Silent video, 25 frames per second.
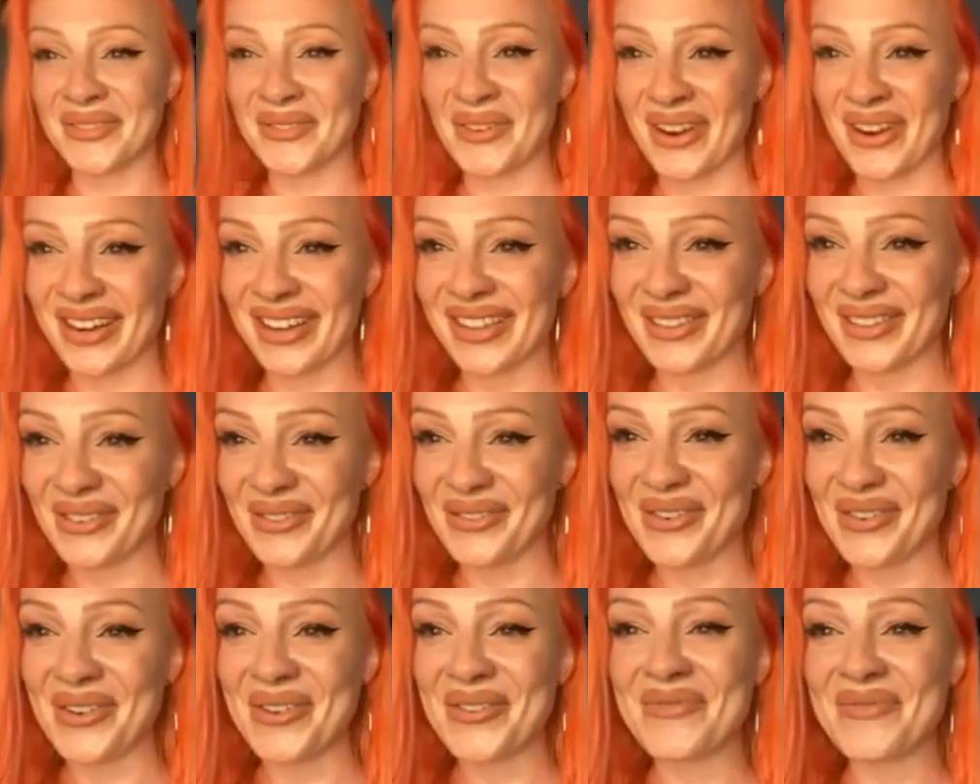one in the
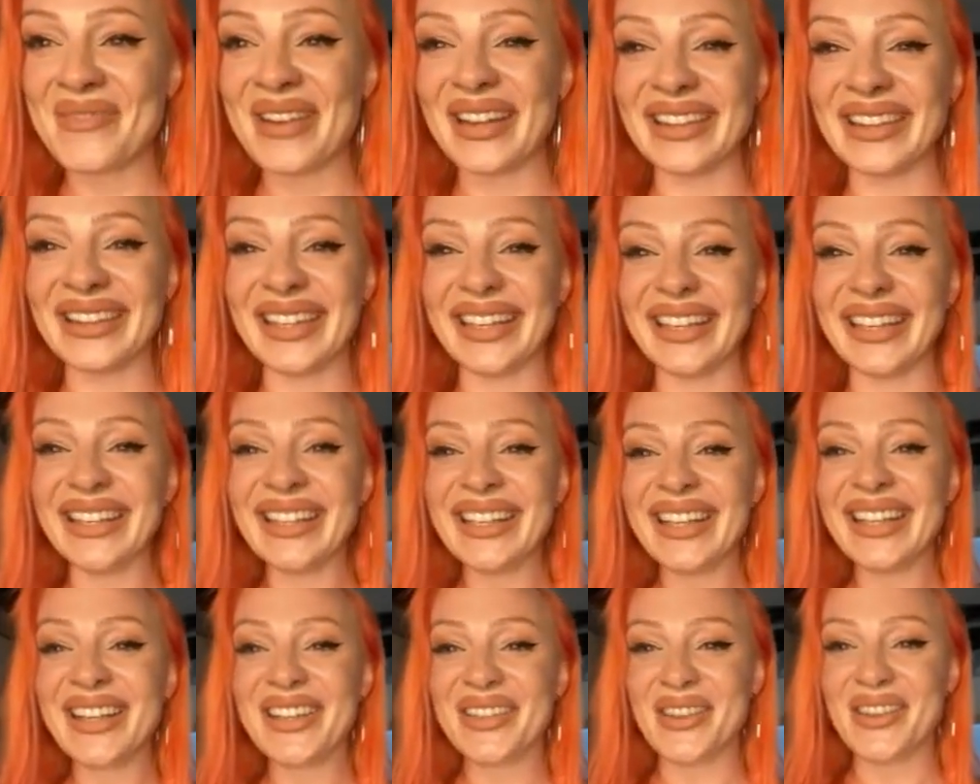room and the
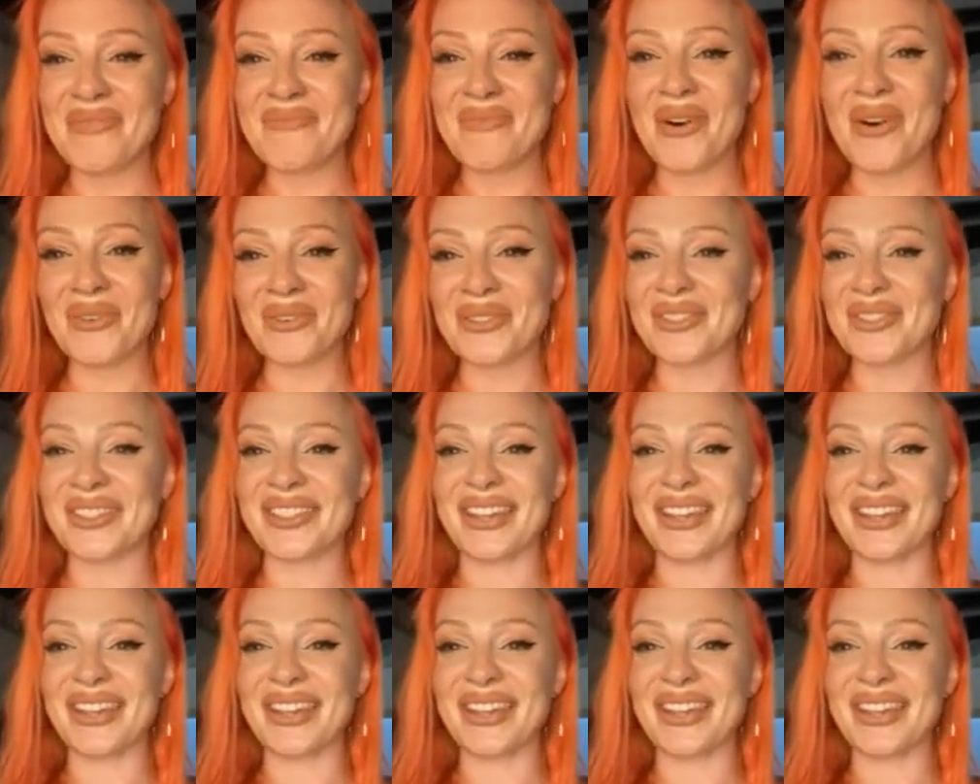most